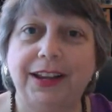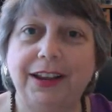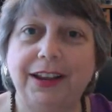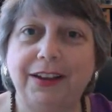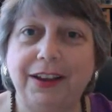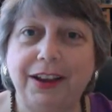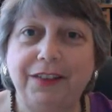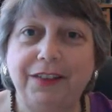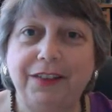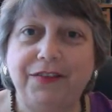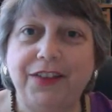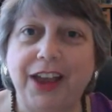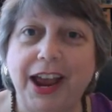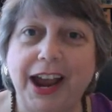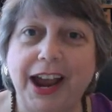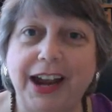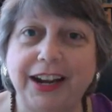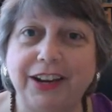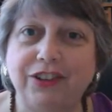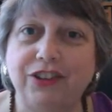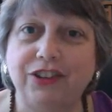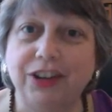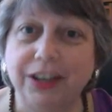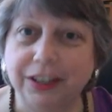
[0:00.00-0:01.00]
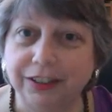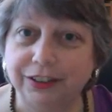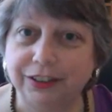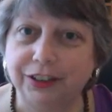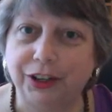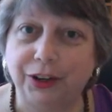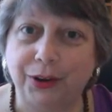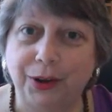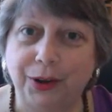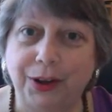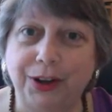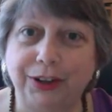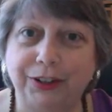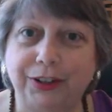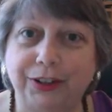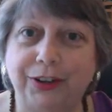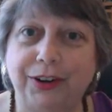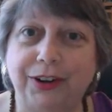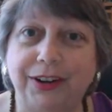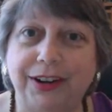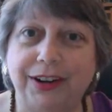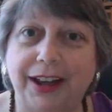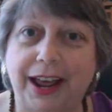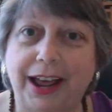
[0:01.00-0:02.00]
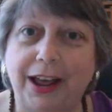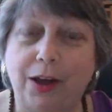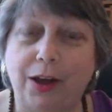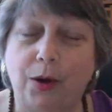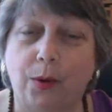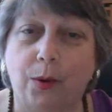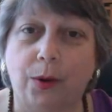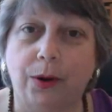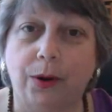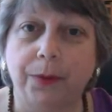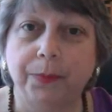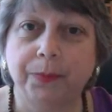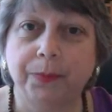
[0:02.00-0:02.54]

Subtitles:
If you had a chance to talk to her now,